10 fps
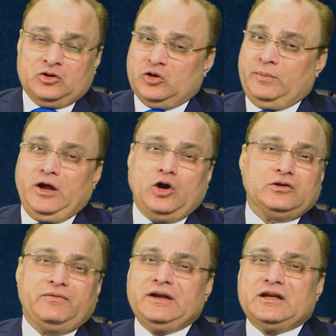you'll be out
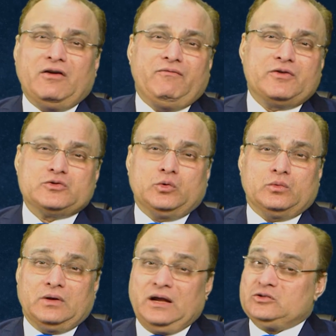of any comfort
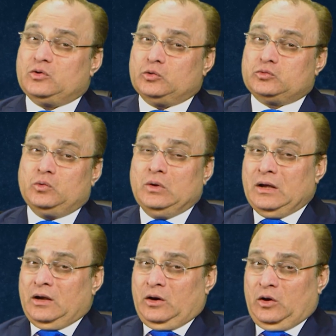zone and you go through
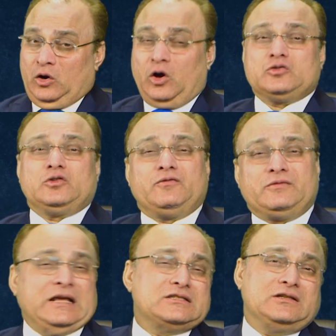lots of
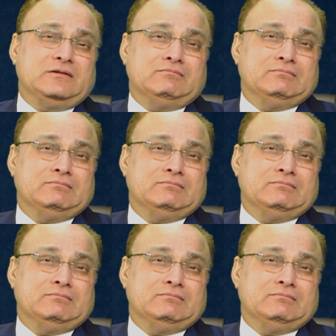testing